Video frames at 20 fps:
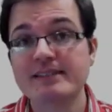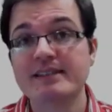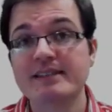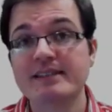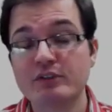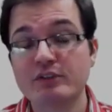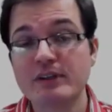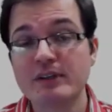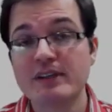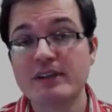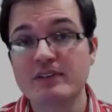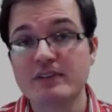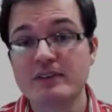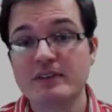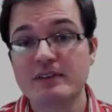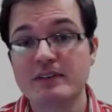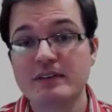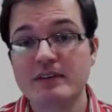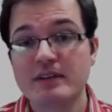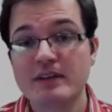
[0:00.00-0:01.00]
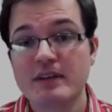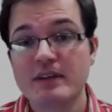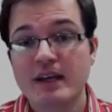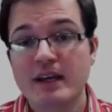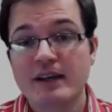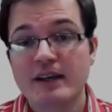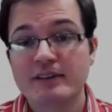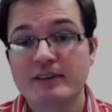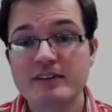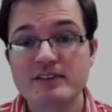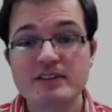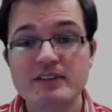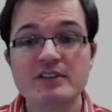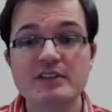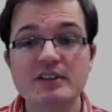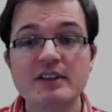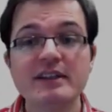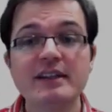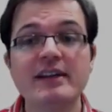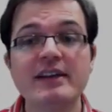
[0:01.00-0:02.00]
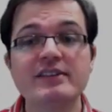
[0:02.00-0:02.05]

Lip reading: increase. This in turn has